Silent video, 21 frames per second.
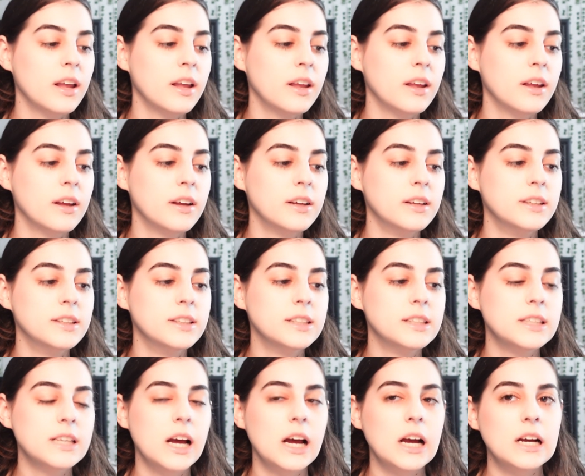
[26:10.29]

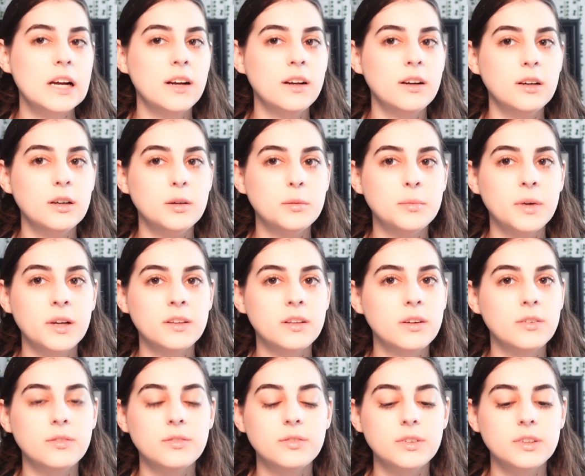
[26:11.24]
And I
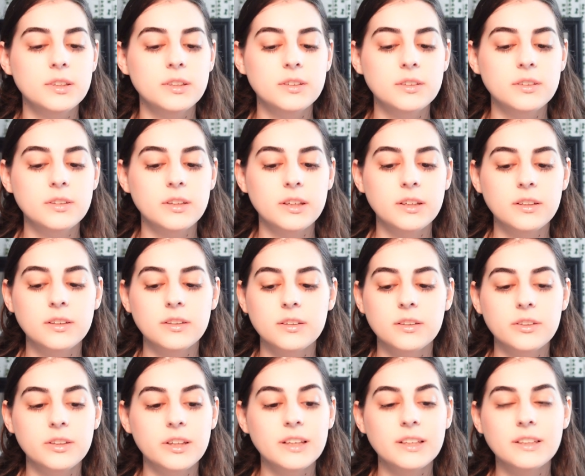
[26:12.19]
love, like,
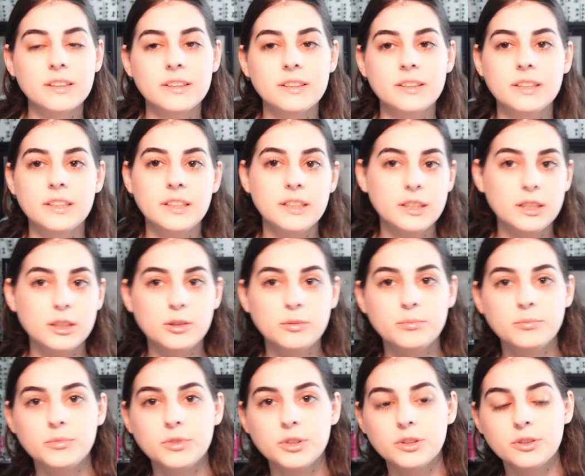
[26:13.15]
they're like a
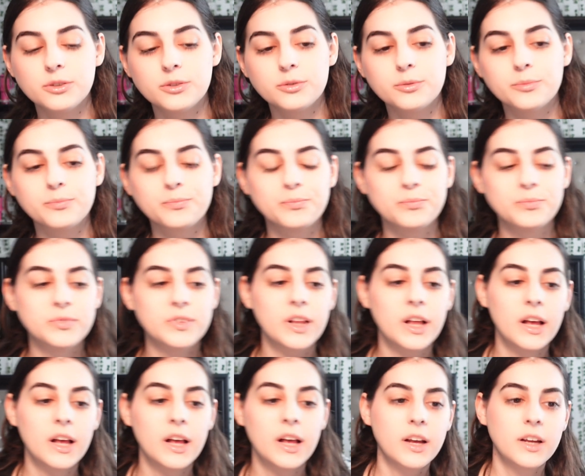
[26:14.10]
team, you know,
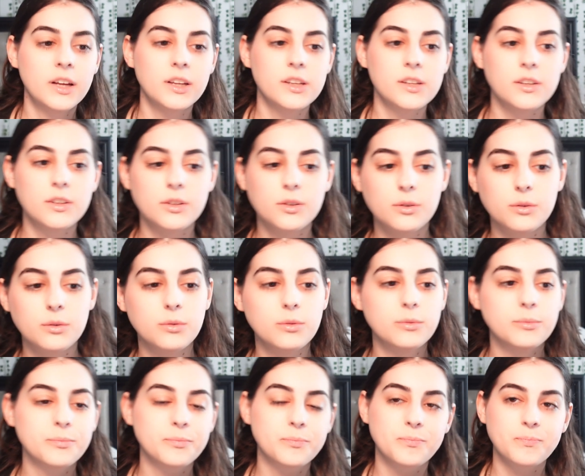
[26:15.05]

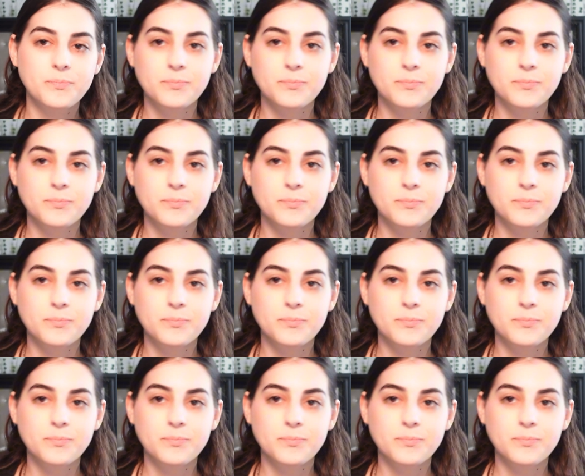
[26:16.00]
2